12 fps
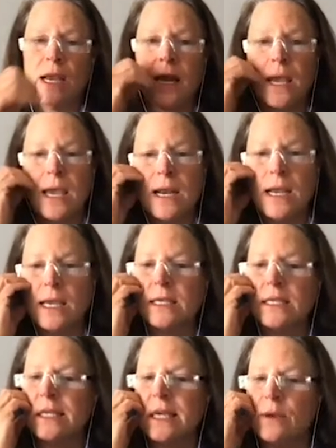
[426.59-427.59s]
And I
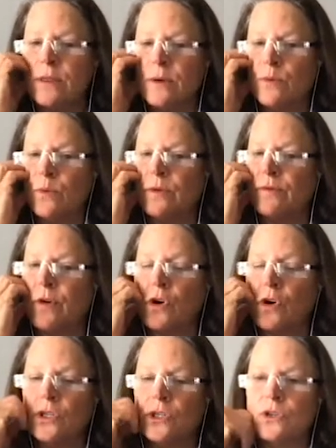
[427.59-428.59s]
can say that we've
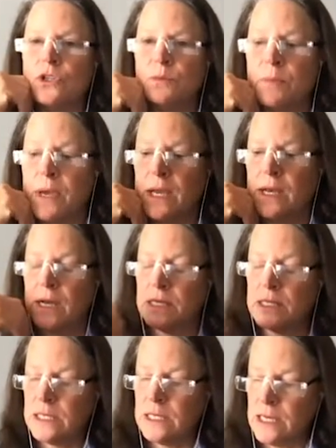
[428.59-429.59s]
also spent a
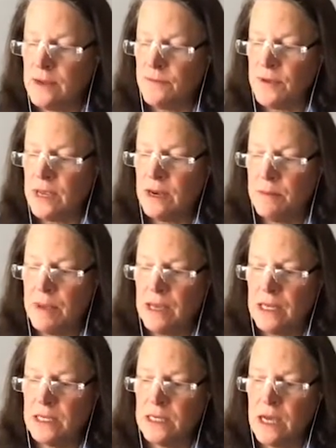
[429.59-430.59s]
significant
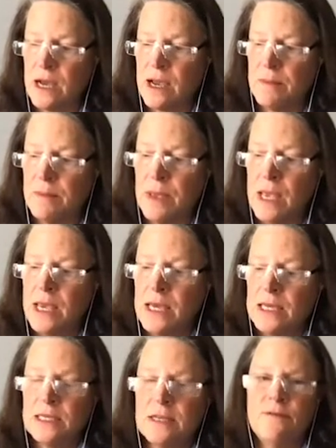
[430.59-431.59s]
amount of time
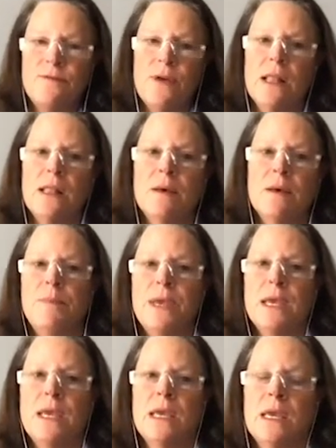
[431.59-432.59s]

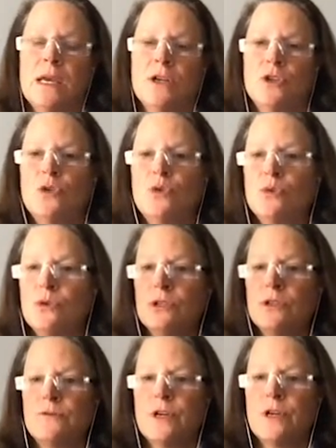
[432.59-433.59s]
developing
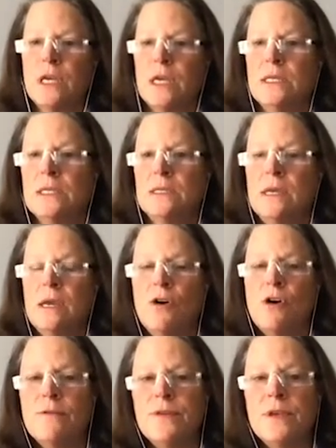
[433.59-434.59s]
tools for kids,
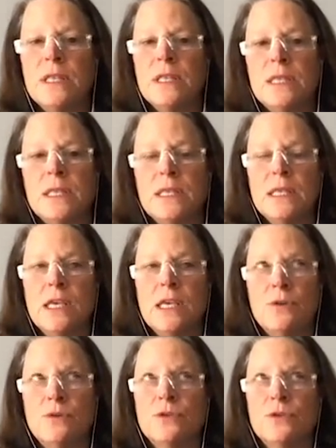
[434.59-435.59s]
often,
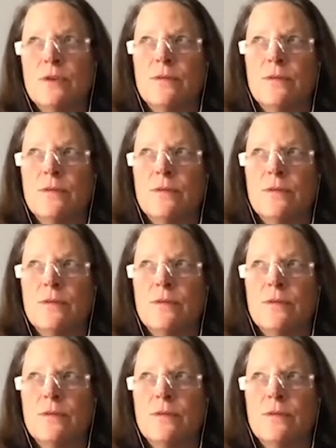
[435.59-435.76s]
sort of